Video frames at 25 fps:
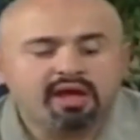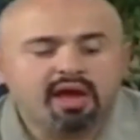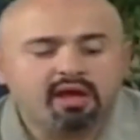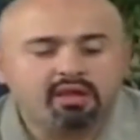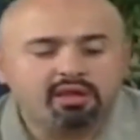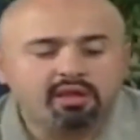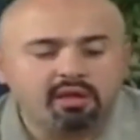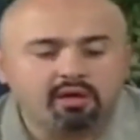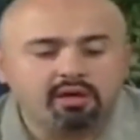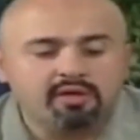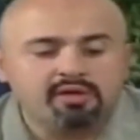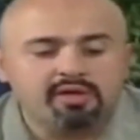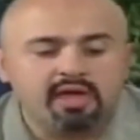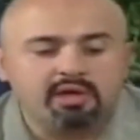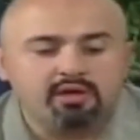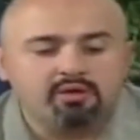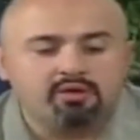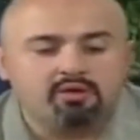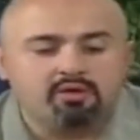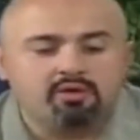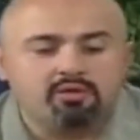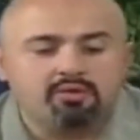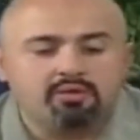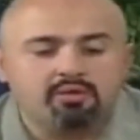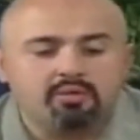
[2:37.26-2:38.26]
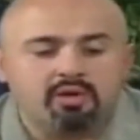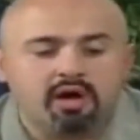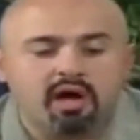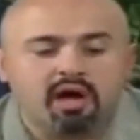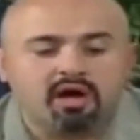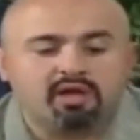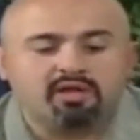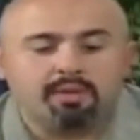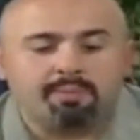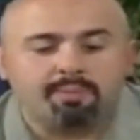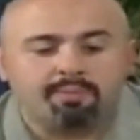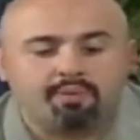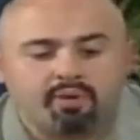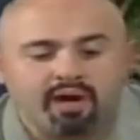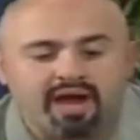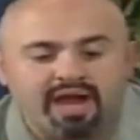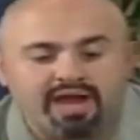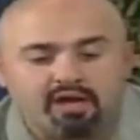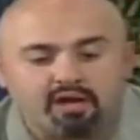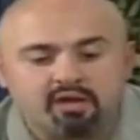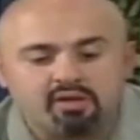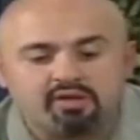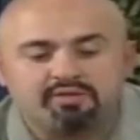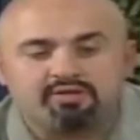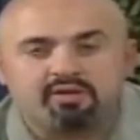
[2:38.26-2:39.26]
They are those on whom are the
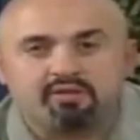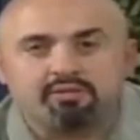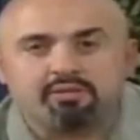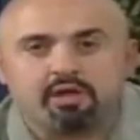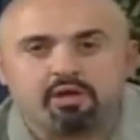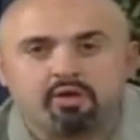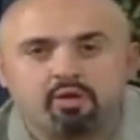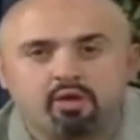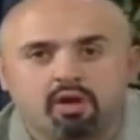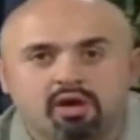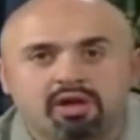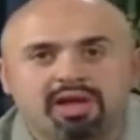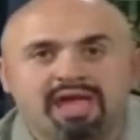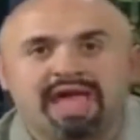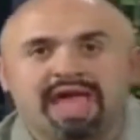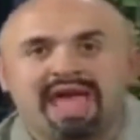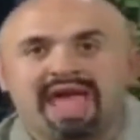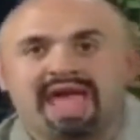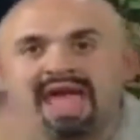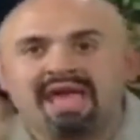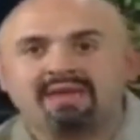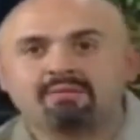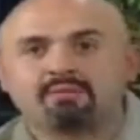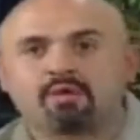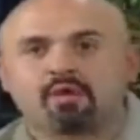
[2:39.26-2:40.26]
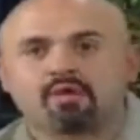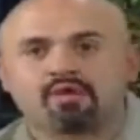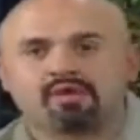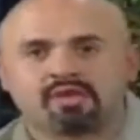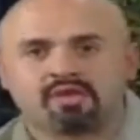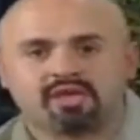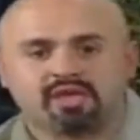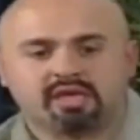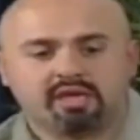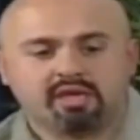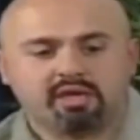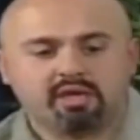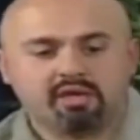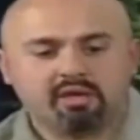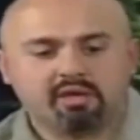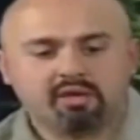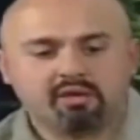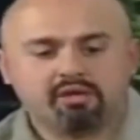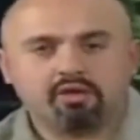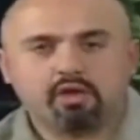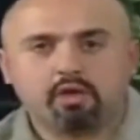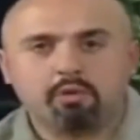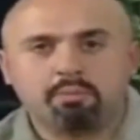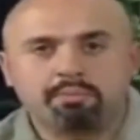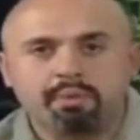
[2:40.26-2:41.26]
prayers from the Lord and mercy.
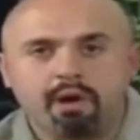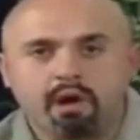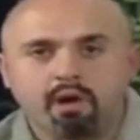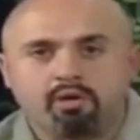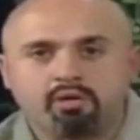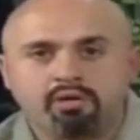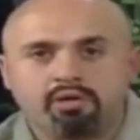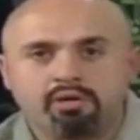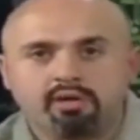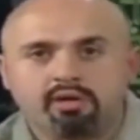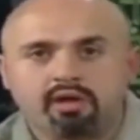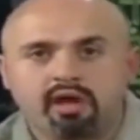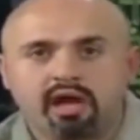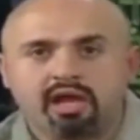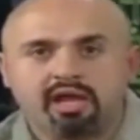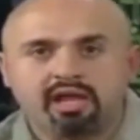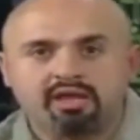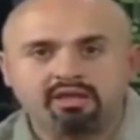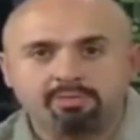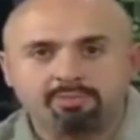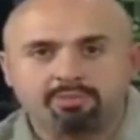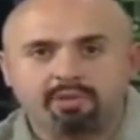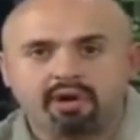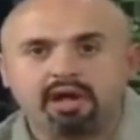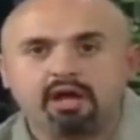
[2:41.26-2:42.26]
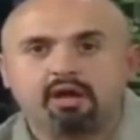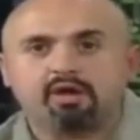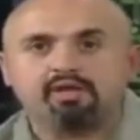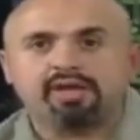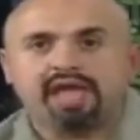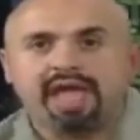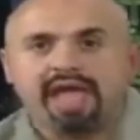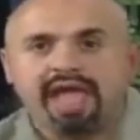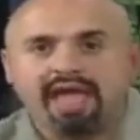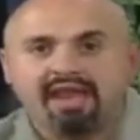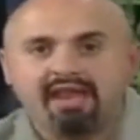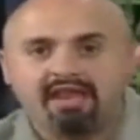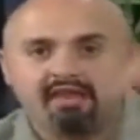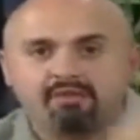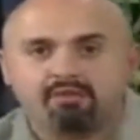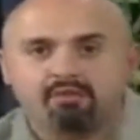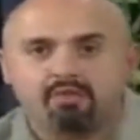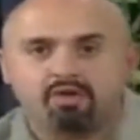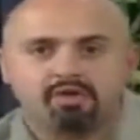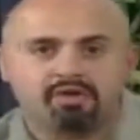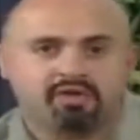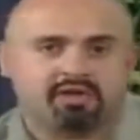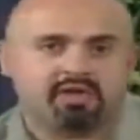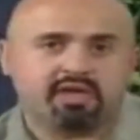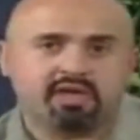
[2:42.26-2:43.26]
So both Allah's prayers and
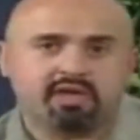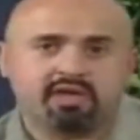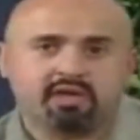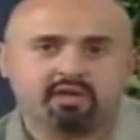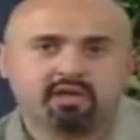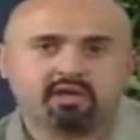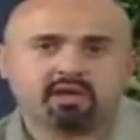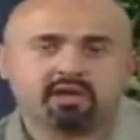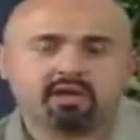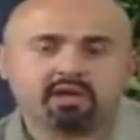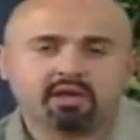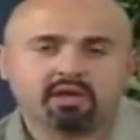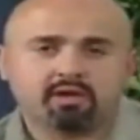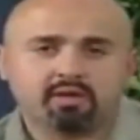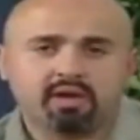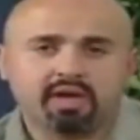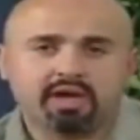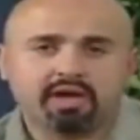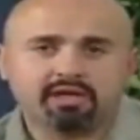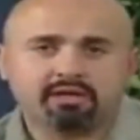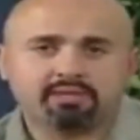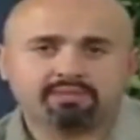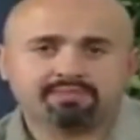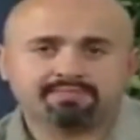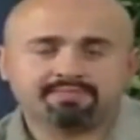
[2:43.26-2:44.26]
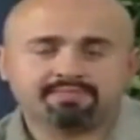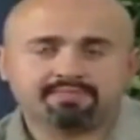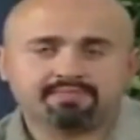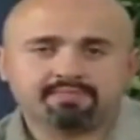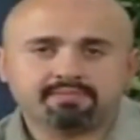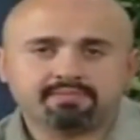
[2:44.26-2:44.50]
His mercy, right,